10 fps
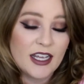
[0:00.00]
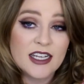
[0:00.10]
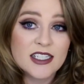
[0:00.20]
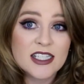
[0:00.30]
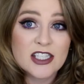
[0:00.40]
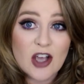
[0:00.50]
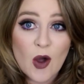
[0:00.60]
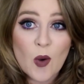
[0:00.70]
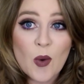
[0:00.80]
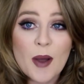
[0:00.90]
he's
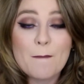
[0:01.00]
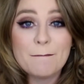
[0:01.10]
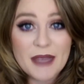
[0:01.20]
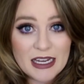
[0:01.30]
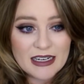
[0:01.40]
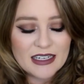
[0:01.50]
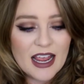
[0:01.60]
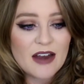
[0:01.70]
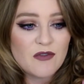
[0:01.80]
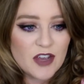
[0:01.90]
so mean
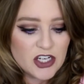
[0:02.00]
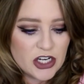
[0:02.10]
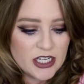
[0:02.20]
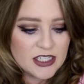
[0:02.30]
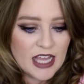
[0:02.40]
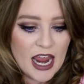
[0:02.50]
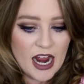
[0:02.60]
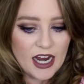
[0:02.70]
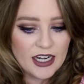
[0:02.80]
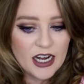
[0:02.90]
and vicious
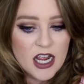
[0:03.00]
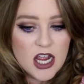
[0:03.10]
and